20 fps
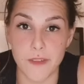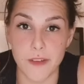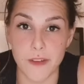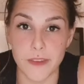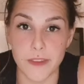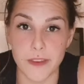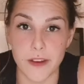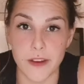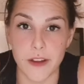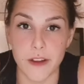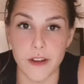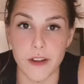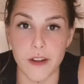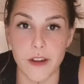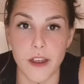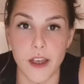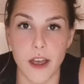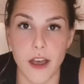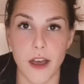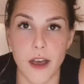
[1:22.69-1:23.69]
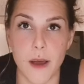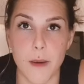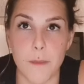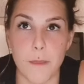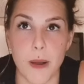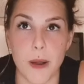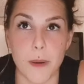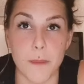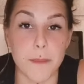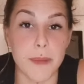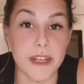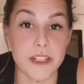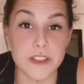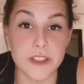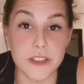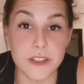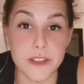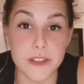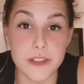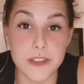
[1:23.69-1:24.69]
on there are
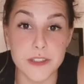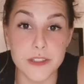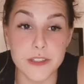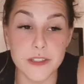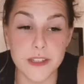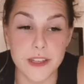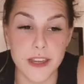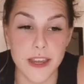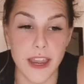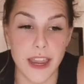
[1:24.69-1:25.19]
pictures